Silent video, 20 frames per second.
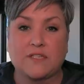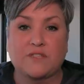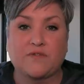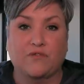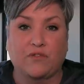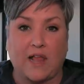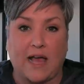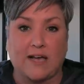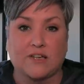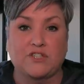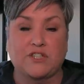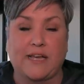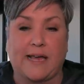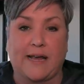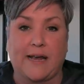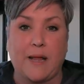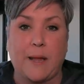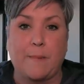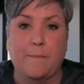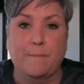this
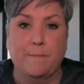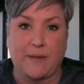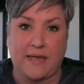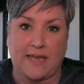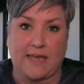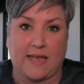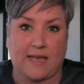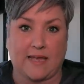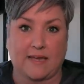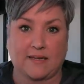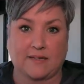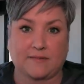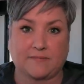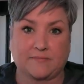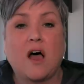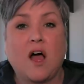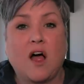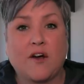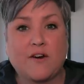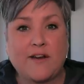flashing beacon.
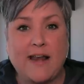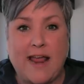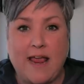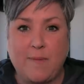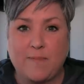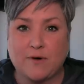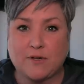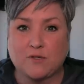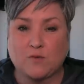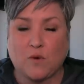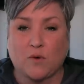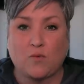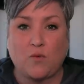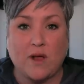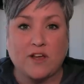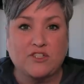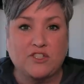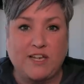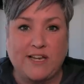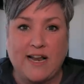Our neighbors were
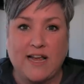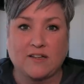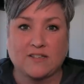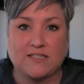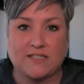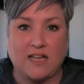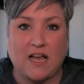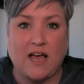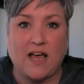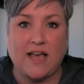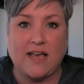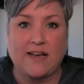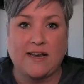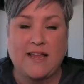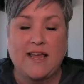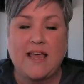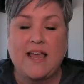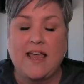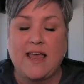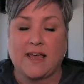rushing
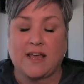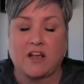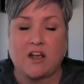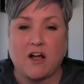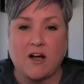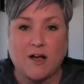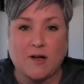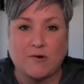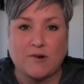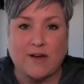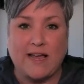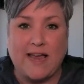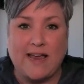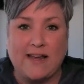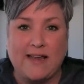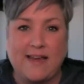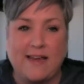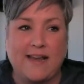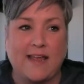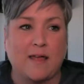outside and
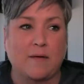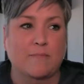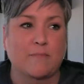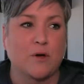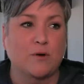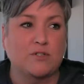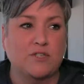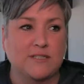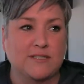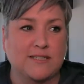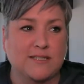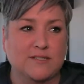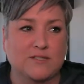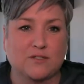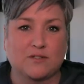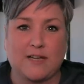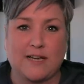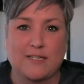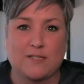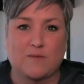congregating, and motion
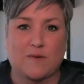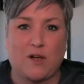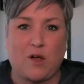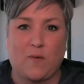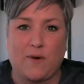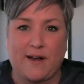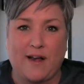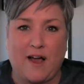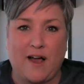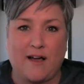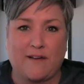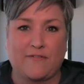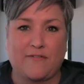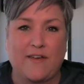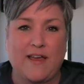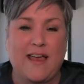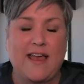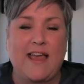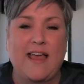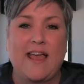sensor lights were going
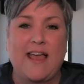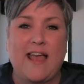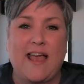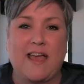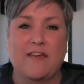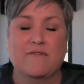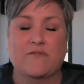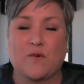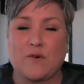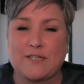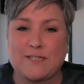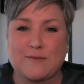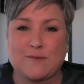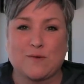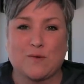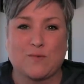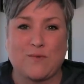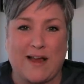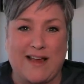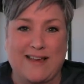off and
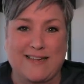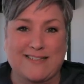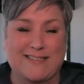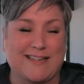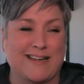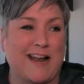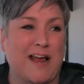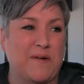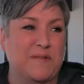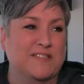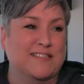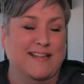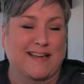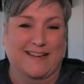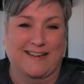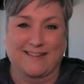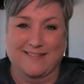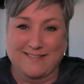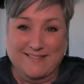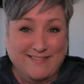voices were raised. And I was
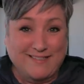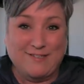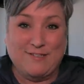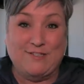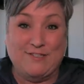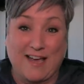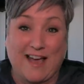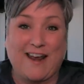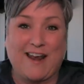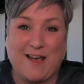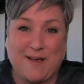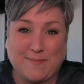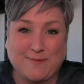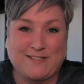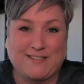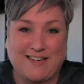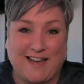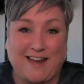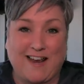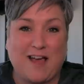like, shut
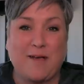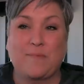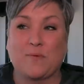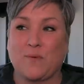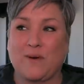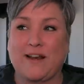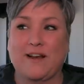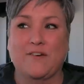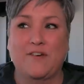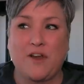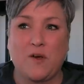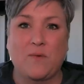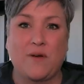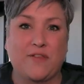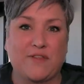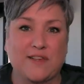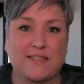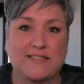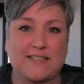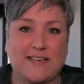up. We don't know
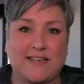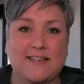what this